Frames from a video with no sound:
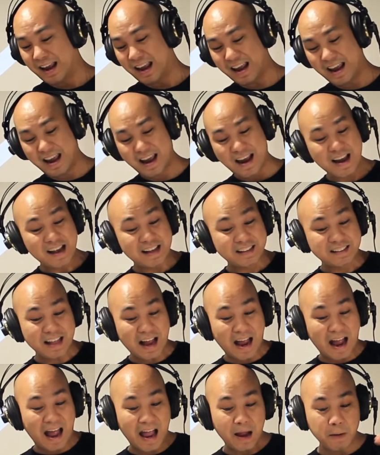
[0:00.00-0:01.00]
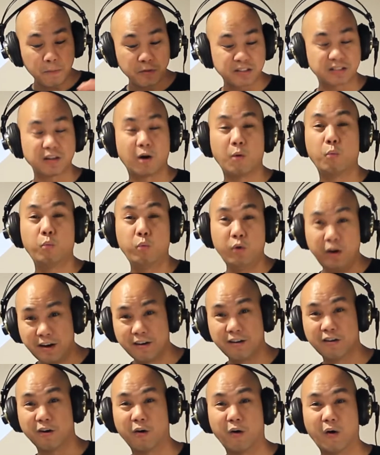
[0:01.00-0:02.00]
And I was a
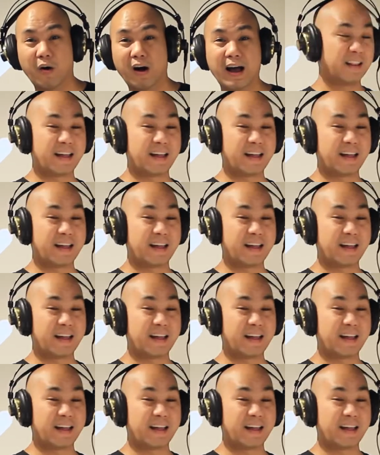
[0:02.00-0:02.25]
weirdo.